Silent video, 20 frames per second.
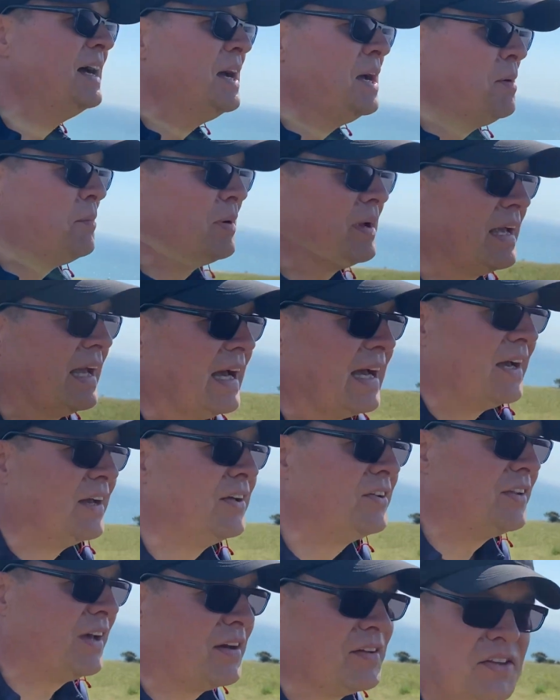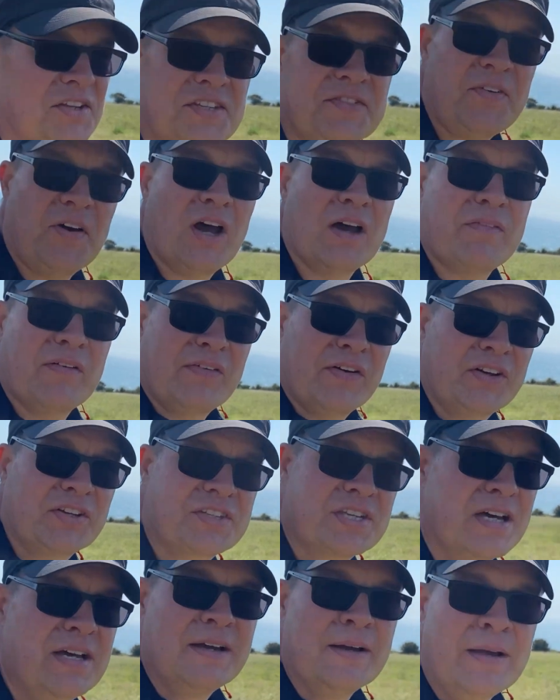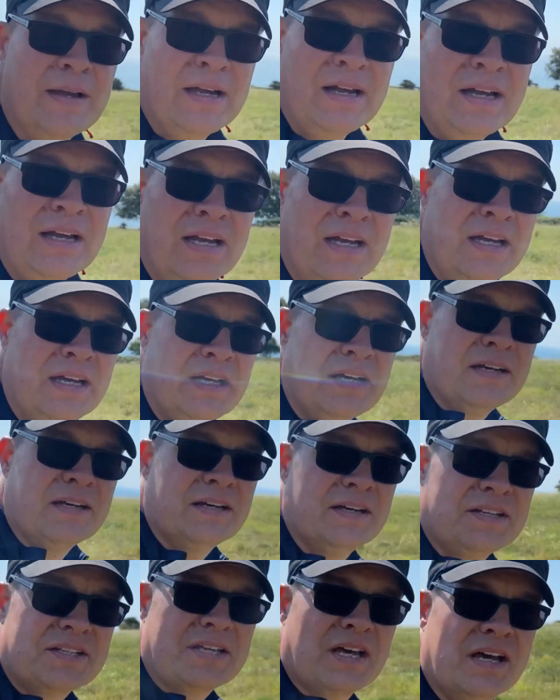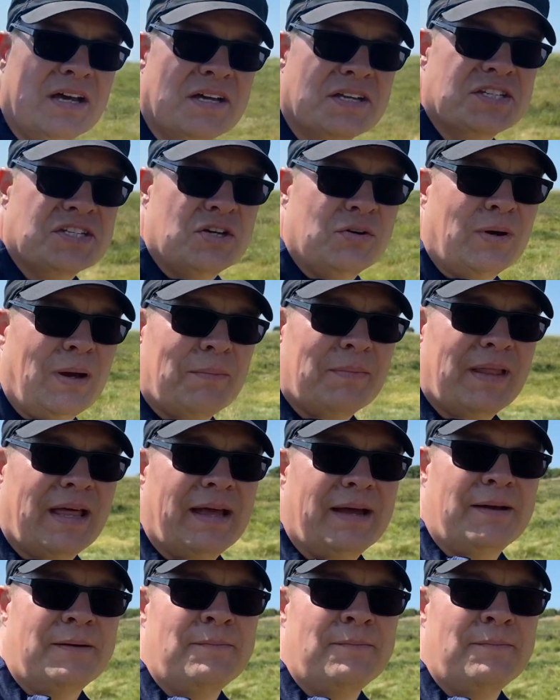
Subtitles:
But yeah, so there's 5 of us. There's 2 up there,